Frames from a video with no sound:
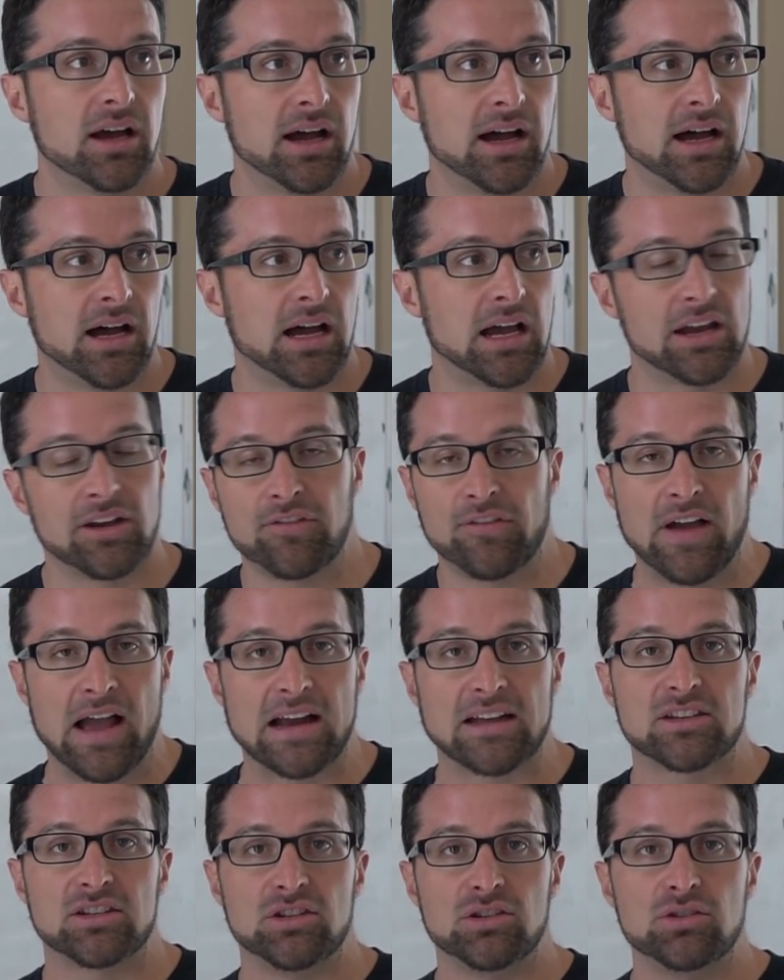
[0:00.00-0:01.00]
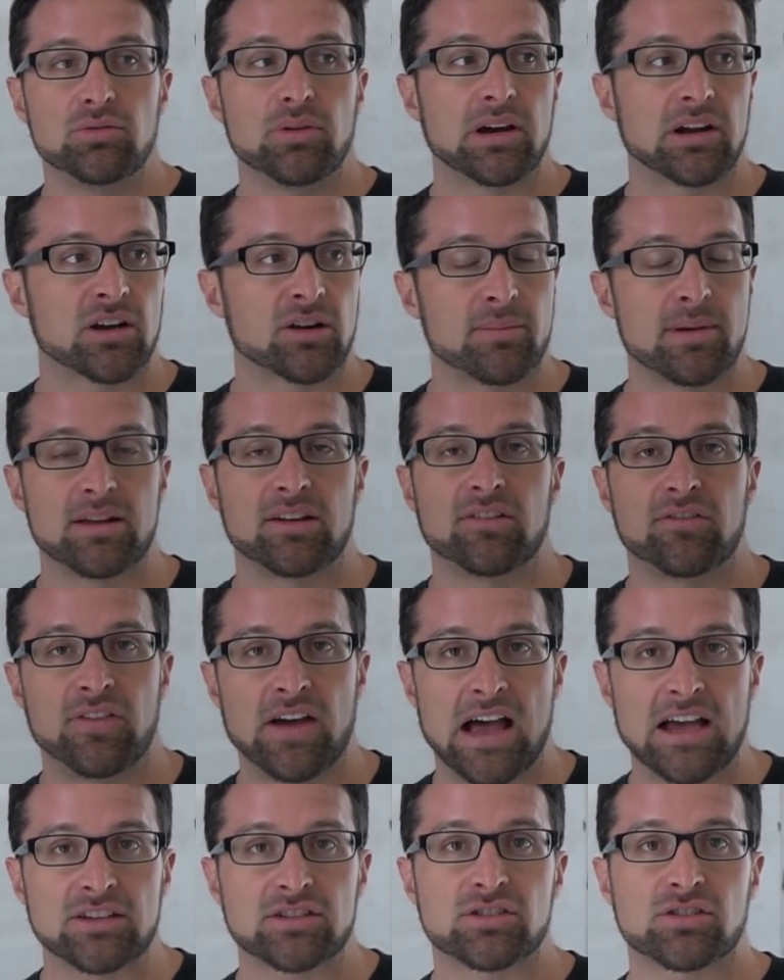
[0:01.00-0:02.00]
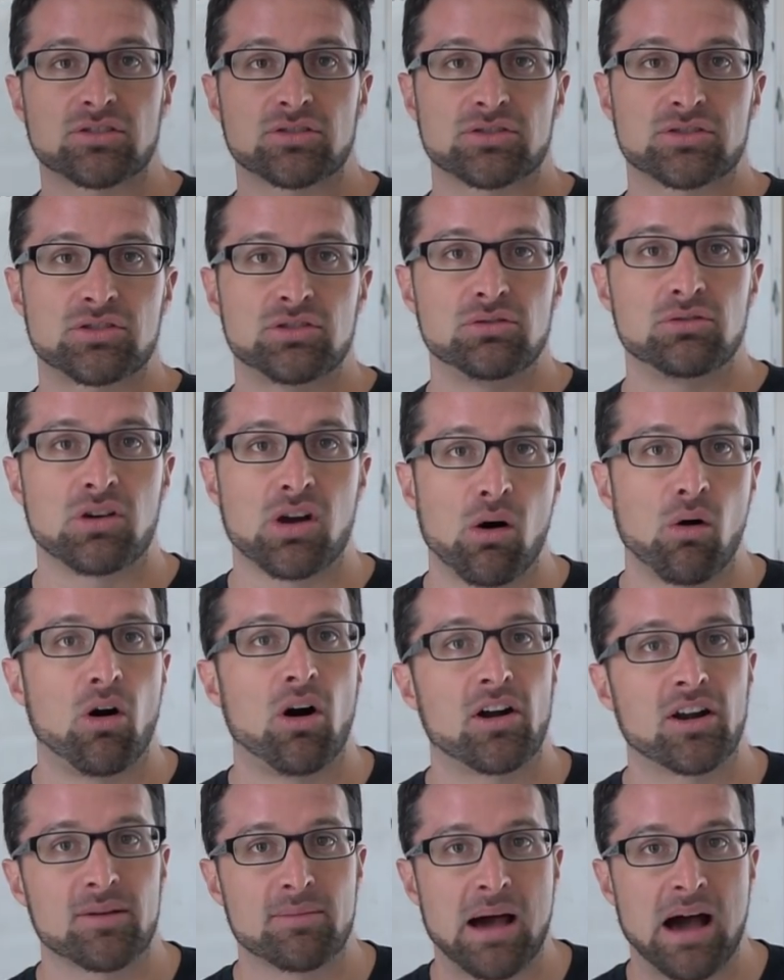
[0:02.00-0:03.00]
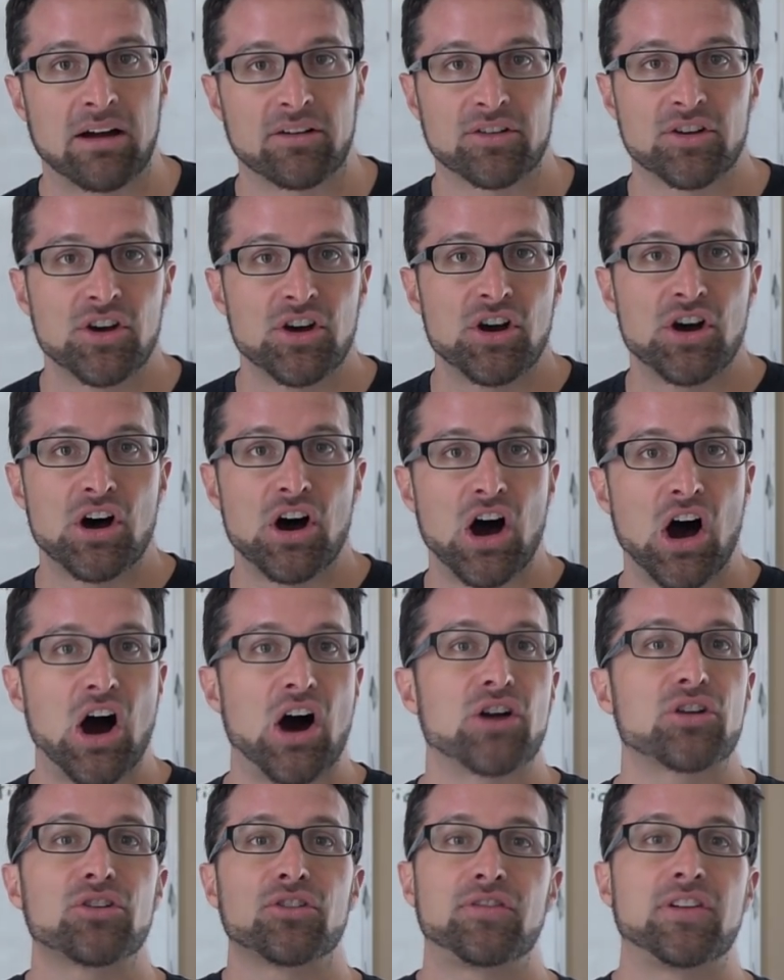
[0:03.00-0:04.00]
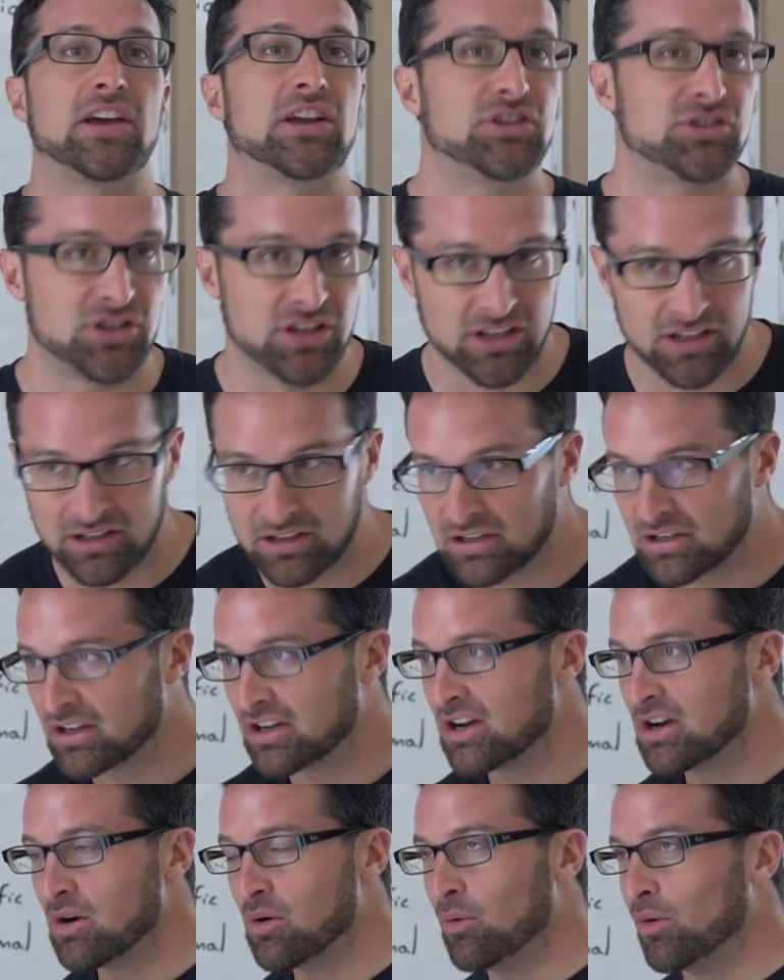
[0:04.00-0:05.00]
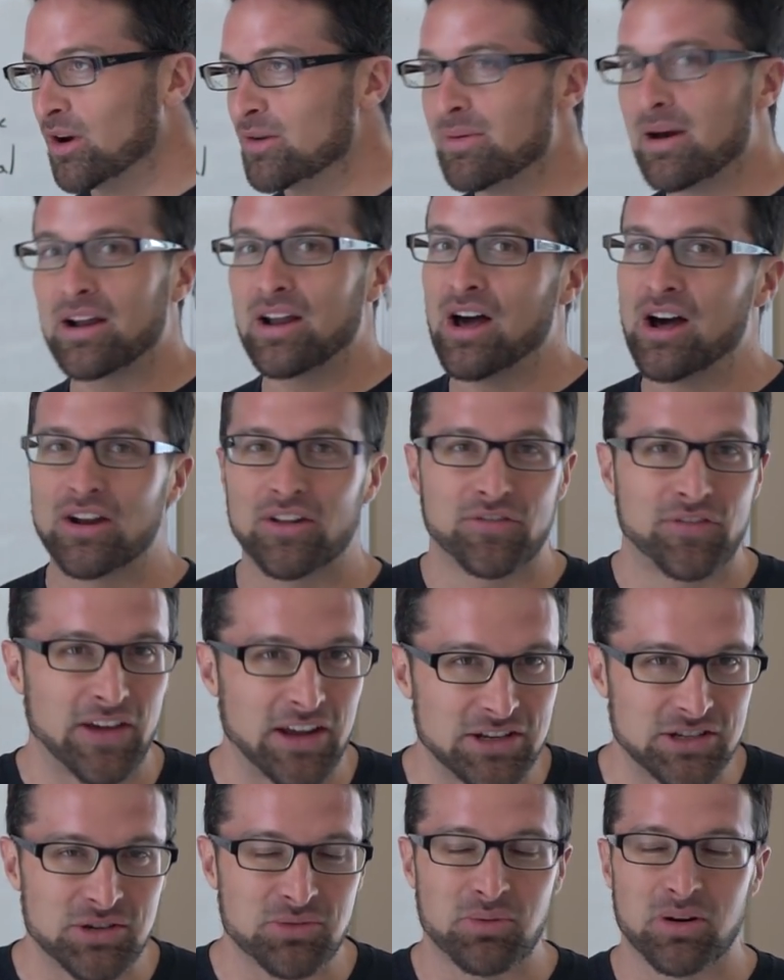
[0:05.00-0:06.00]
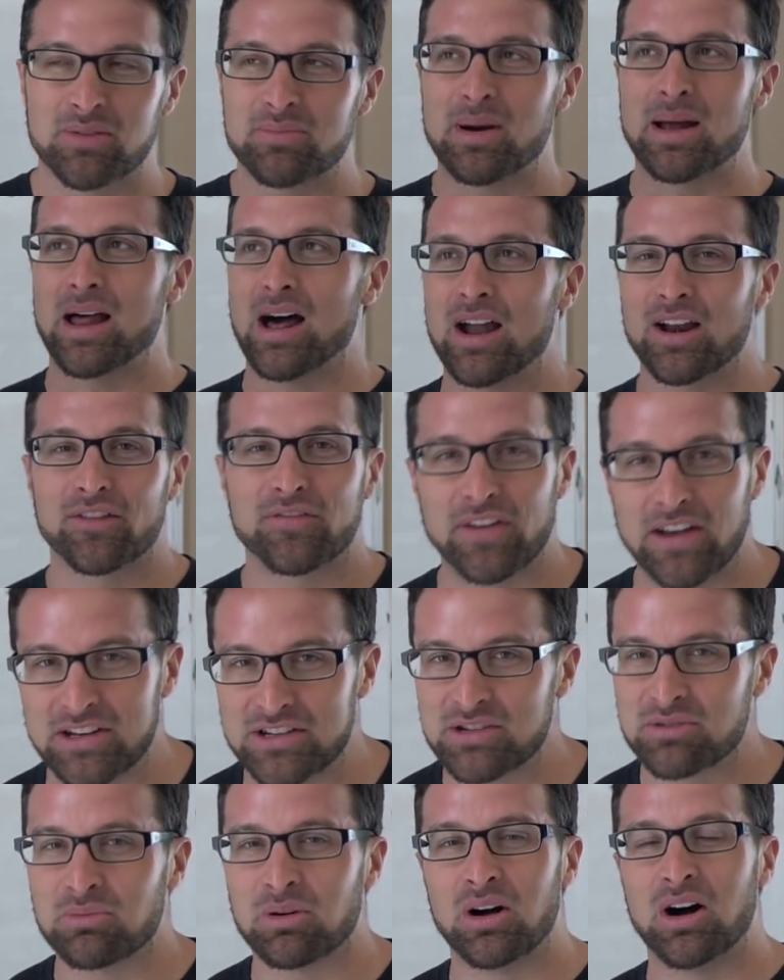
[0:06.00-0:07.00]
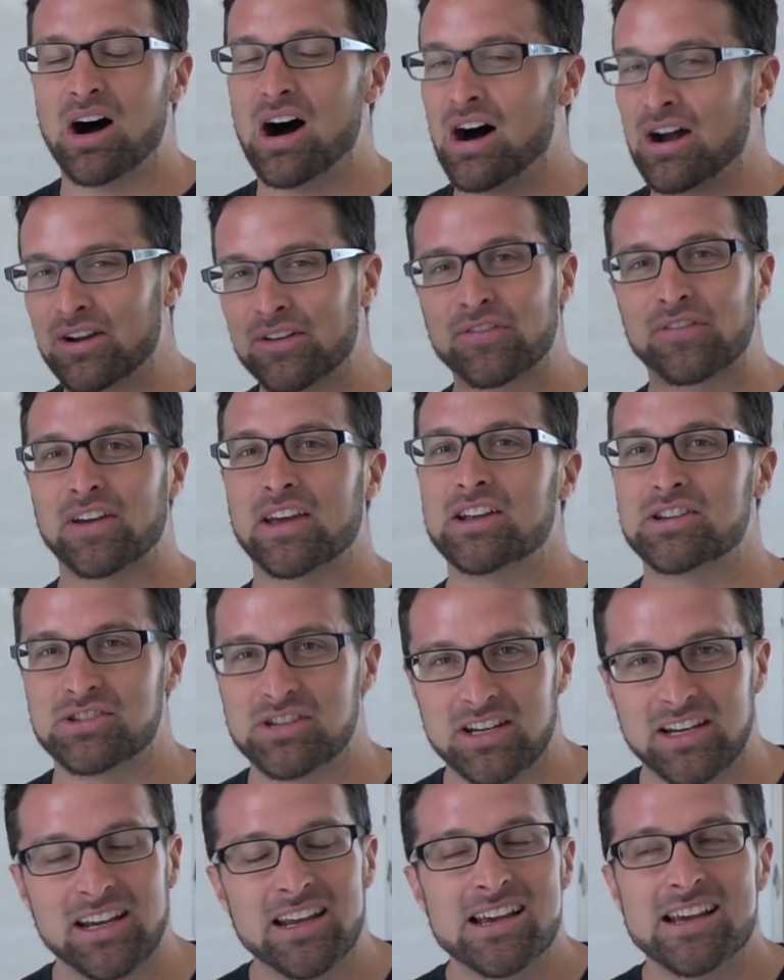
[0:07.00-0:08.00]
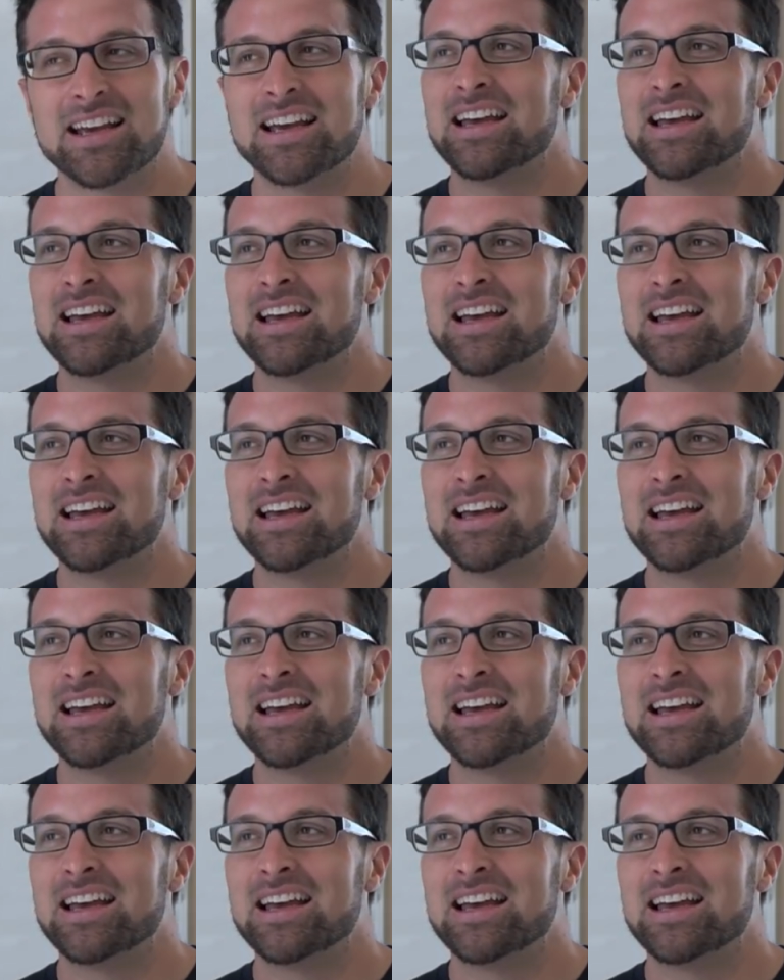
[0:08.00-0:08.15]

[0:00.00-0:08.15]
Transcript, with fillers: Uh, in fact, you intermittent fasters who go on about autophagy. What about autophagy? What about autophagy? Well, autophagy